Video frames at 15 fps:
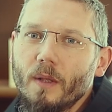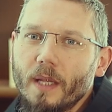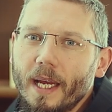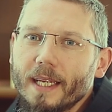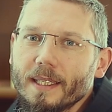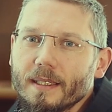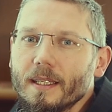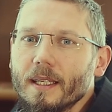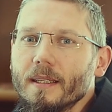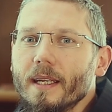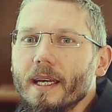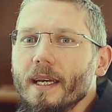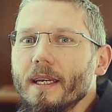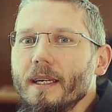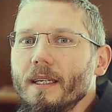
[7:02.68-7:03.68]
last
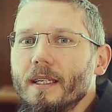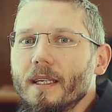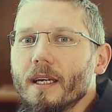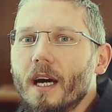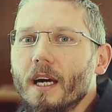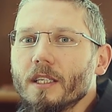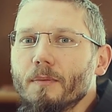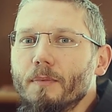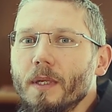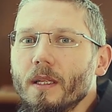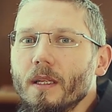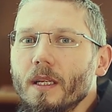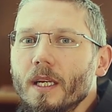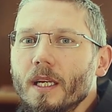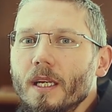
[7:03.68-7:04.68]
Sunday in the
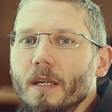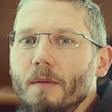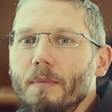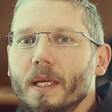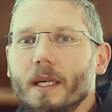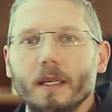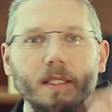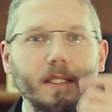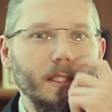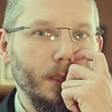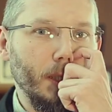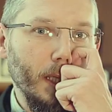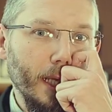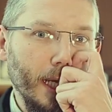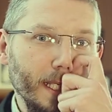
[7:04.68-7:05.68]
Gospel. Because
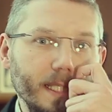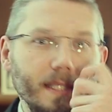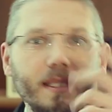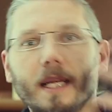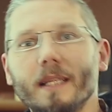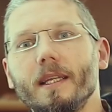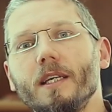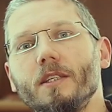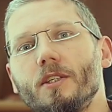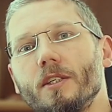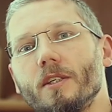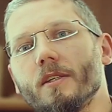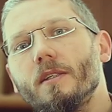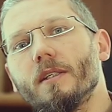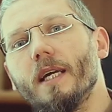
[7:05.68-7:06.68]
last Sunday
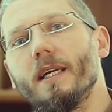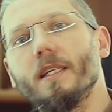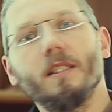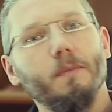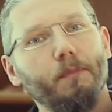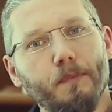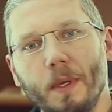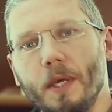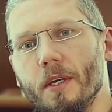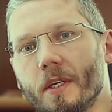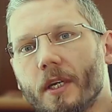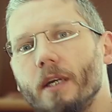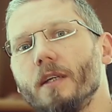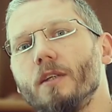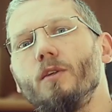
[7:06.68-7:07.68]
Jesus says,
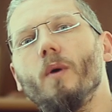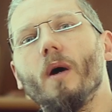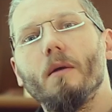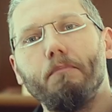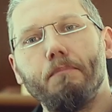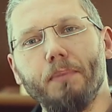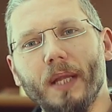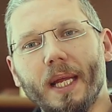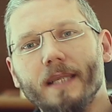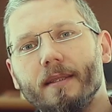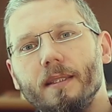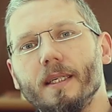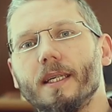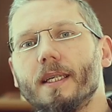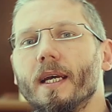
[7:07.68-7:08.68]
Peter, you are
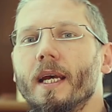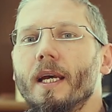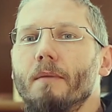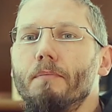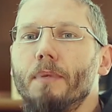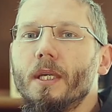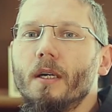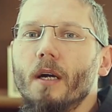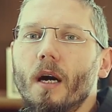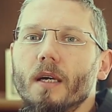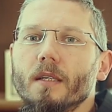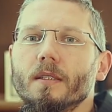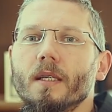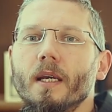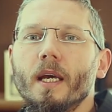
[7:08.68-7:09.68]
blessed
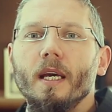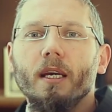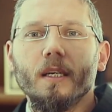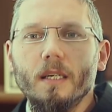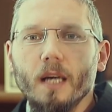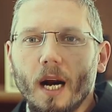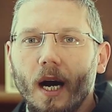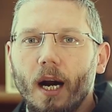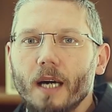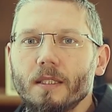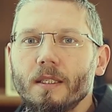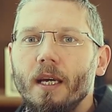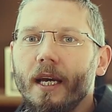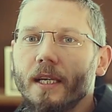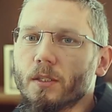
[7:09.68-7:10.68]
because
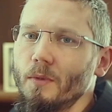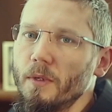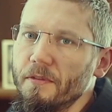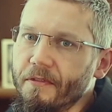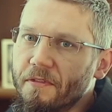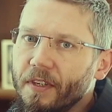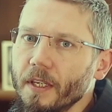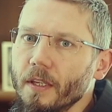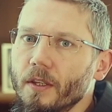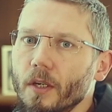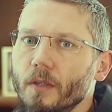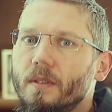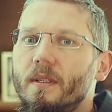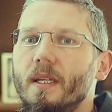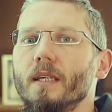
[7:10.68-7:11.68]
God has revealed
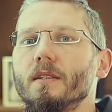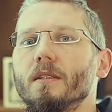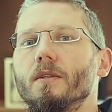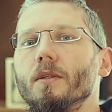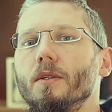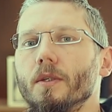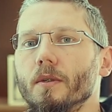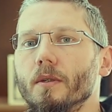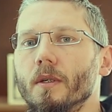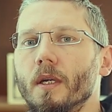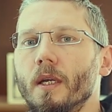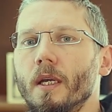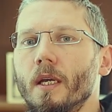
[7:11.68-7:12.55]
those things to you.